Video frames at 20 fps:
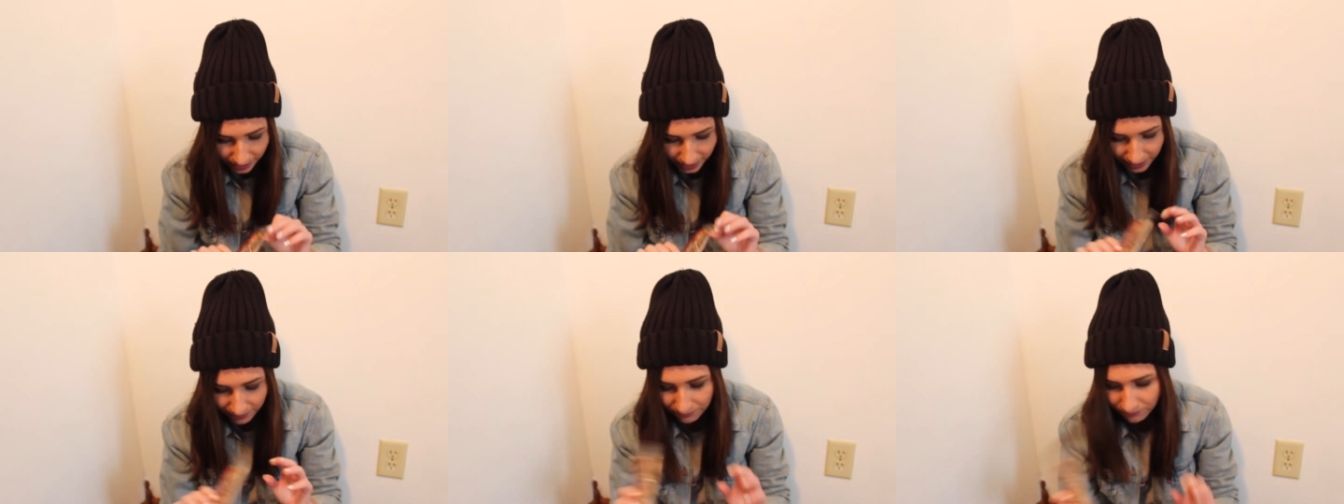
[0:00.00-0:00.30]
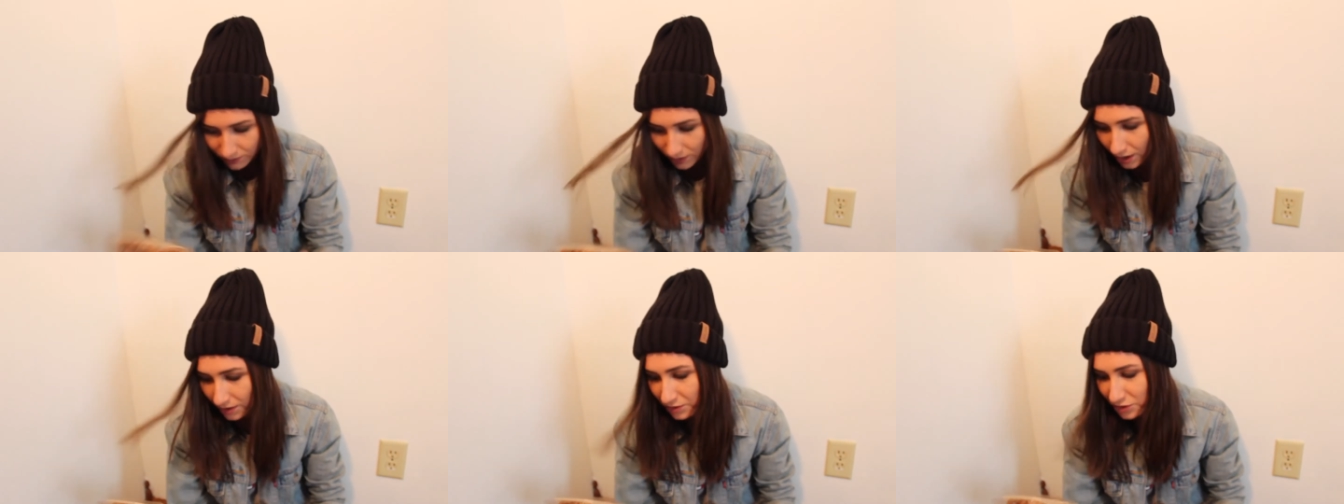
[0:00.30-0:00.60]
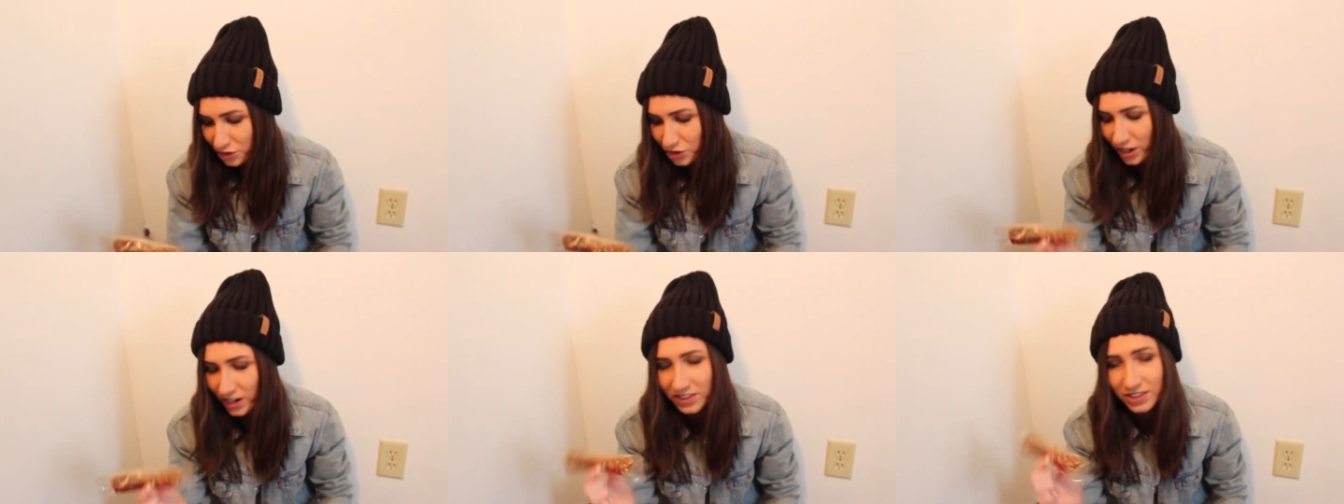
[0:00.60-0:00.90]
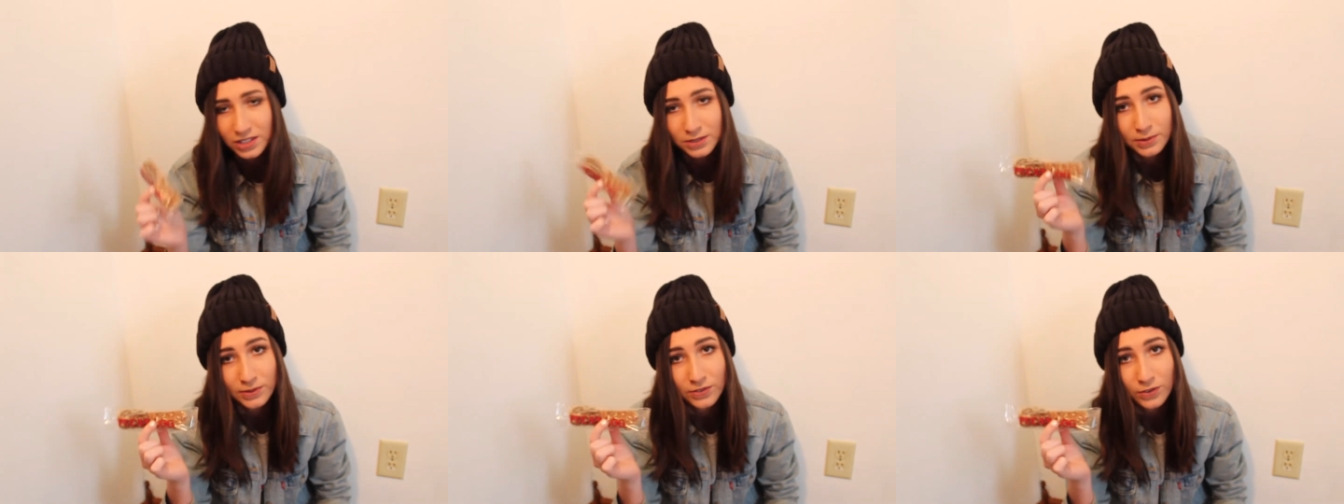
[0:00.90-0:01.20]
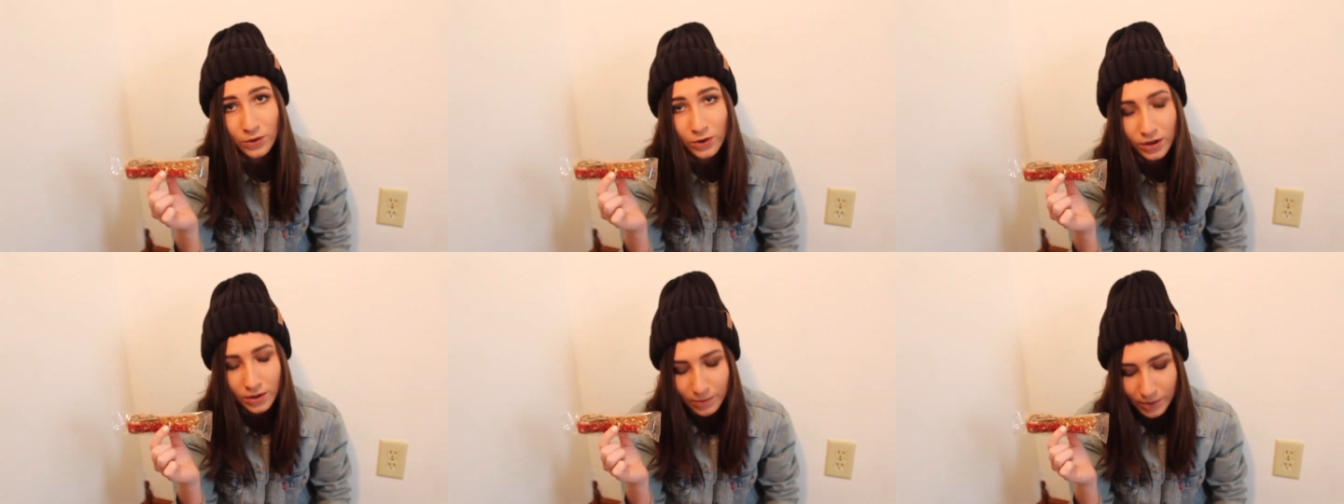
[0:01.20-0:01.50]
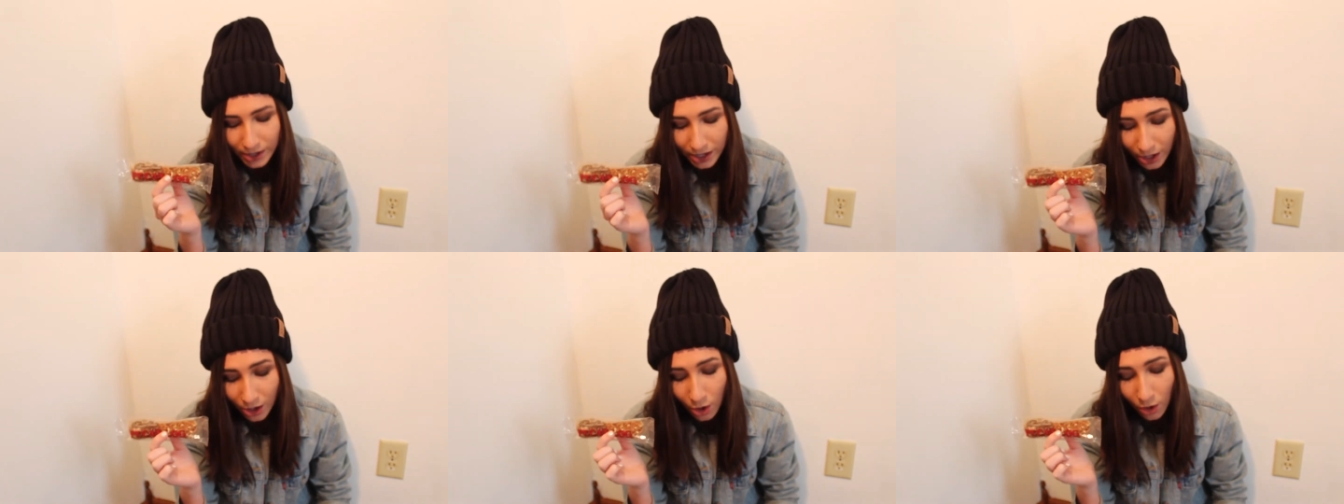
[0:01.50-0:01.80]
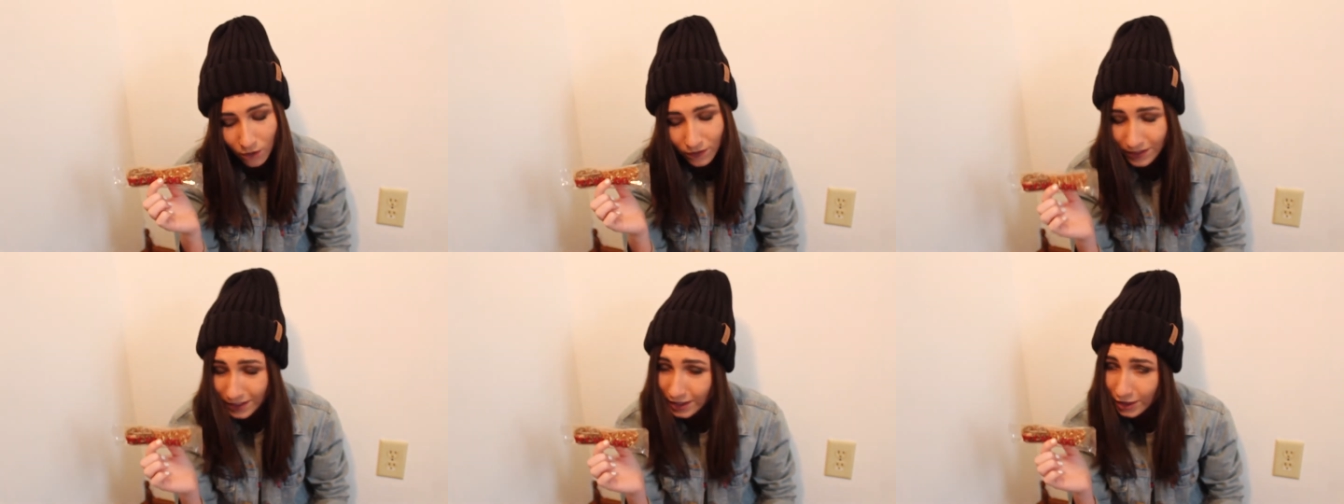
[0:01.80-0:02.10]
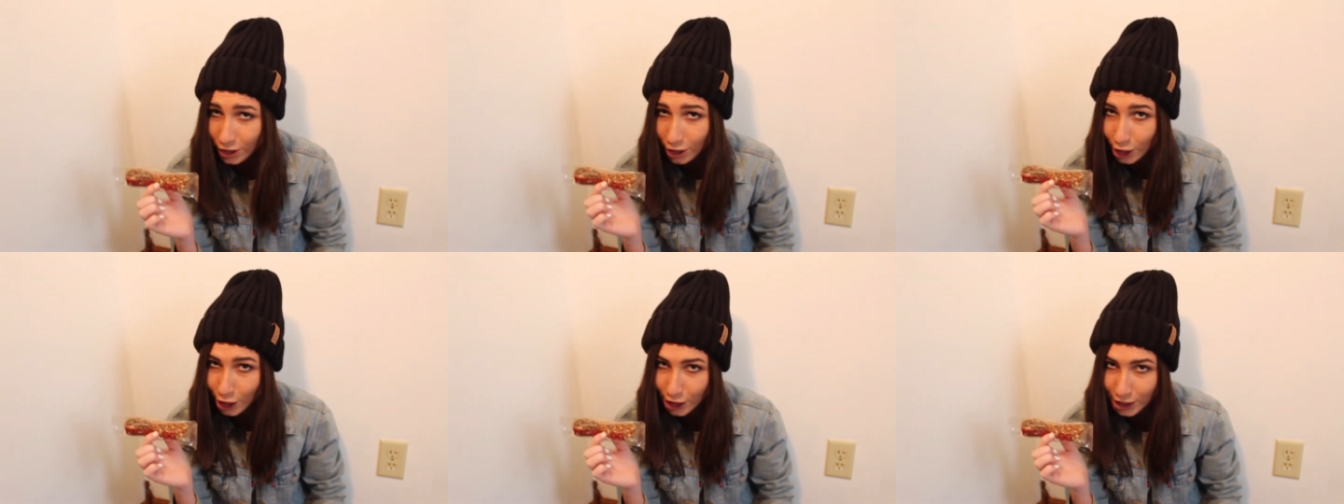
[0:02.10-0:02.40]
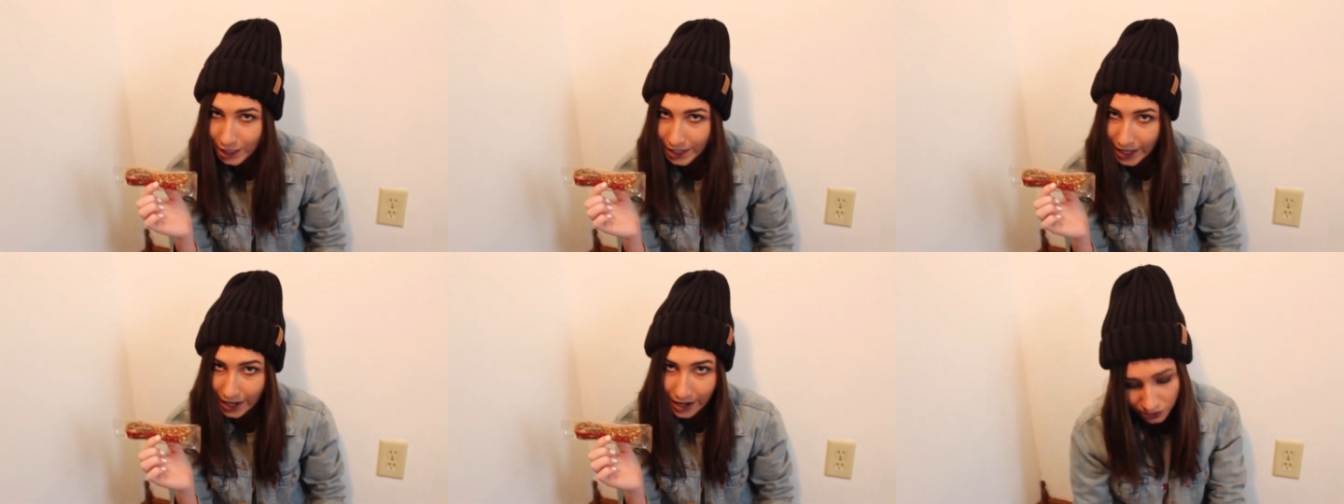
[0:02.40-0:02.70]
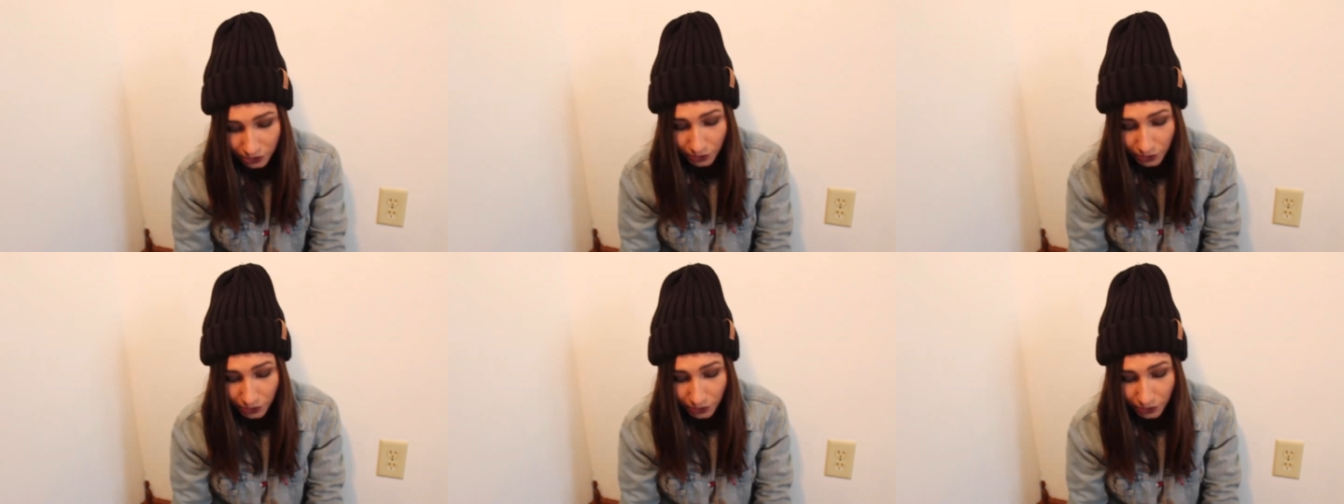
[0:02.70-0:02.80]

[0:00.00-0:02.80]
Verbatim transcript: I've never tried these before, but hopefully they're good.